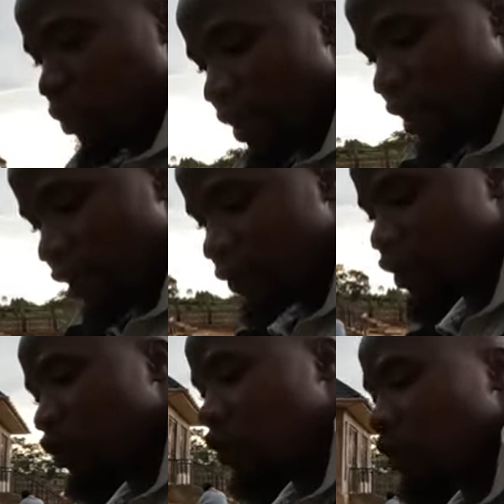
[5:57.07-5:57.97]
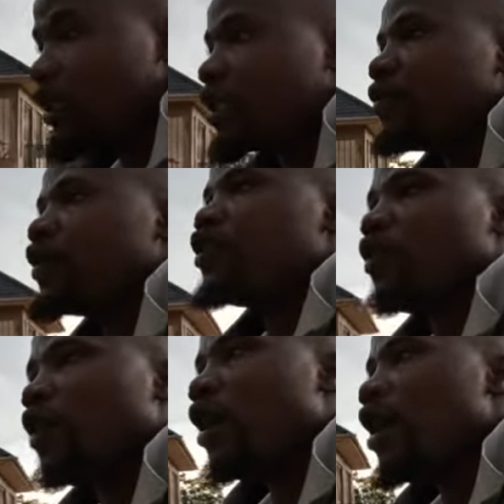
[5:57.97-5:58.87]
to making a video, to creating
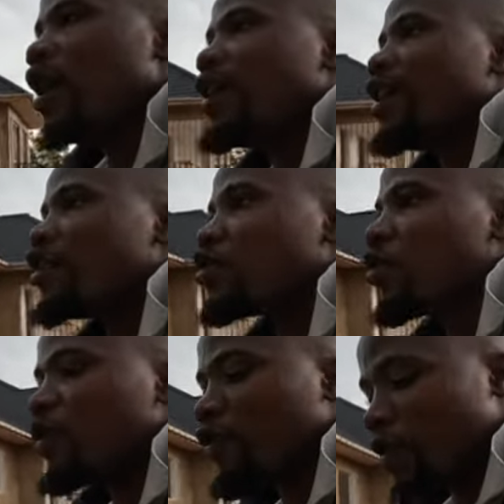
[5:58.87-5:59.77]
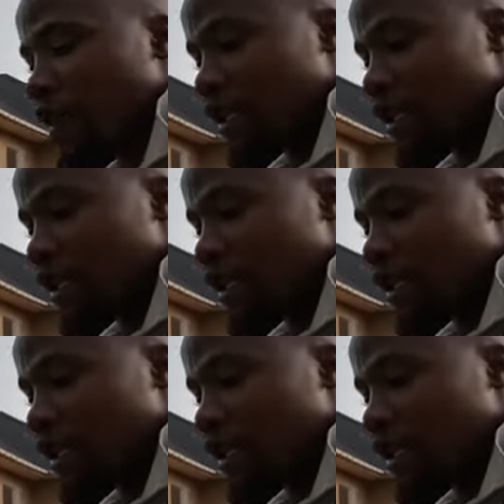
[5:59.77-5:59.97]
video. Yeah, sorry for